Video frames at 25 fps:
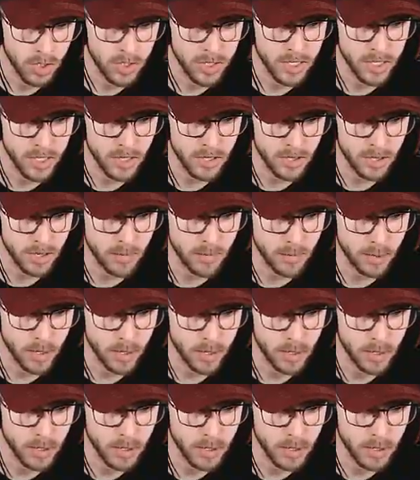He's in here somewhere.